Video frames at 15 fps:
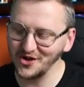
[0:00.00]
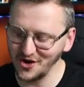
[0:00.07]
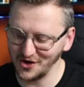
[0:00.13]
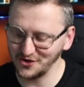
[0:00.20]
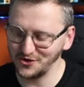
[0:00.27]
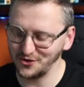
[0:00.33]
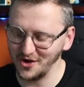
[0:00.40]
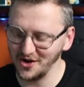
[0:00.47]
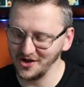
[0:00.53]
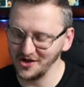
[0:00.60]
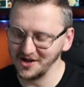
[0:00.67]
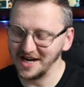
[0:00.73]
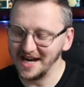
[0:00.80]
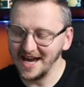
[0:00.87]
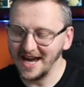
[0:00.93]

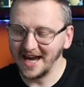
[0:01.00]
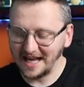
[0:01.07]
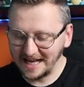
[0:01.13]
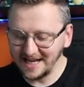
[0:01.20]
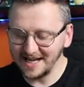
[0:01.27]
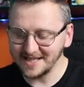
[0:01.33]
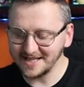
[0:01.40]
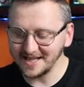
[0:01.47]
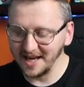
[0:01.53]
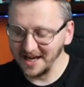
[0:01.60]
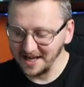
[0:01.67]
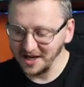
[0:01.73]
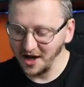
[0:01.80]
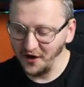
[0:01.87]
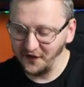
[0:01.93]
controller. It's
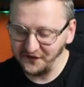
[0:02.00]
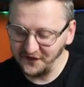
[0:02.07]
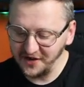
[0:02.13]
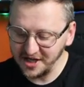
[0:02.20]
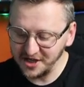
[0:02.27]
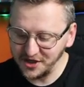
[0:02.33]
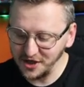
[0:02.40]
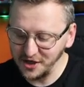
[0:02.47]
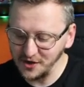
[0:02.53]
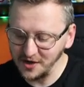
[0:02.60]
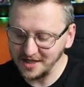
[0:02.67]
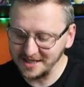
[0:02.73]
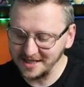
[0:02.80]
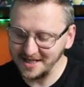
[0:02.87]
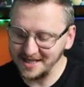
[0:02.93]
an official
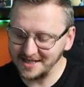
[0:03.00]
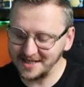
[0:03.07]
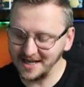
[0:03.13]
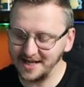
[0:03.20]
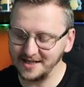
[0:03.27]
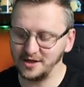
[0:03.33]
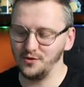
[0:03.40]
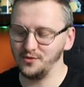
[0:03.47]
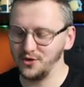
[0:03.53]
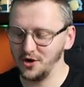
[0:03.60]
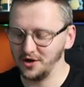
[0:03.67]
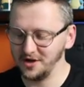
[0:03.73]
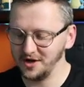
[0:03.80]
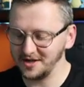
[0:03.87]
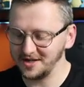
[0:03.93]
Nintendo
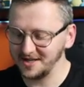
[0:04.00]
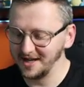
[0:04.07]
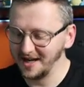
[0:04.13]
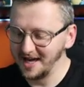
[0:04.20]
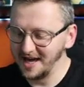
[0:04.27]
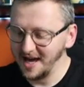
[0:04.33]
product